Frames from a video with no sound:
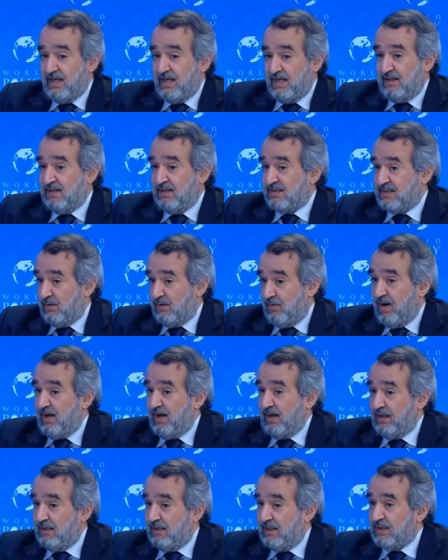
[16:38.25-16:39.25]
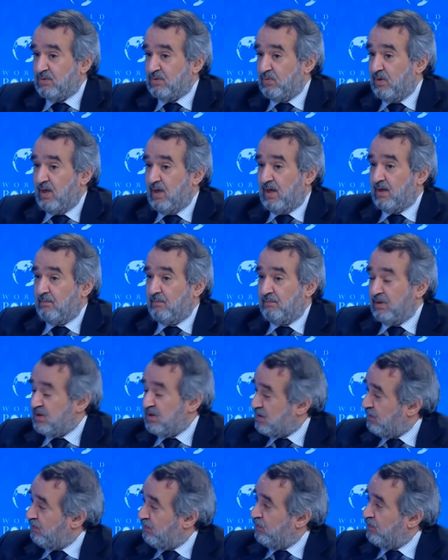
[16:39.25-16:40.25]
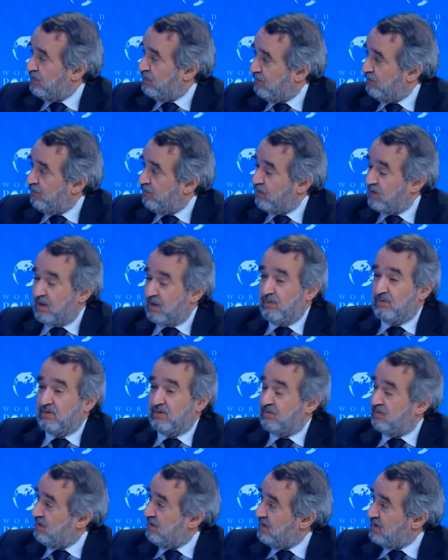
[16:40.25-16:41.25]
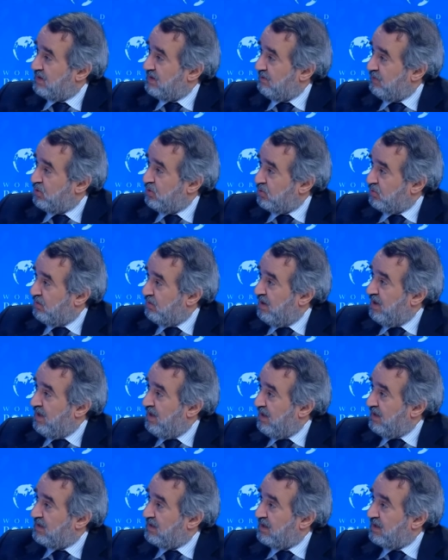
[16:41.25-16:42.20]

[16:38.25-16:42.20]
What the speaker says: In the Sawahil, yes, we are a big supporter for counter-terrorism issue, and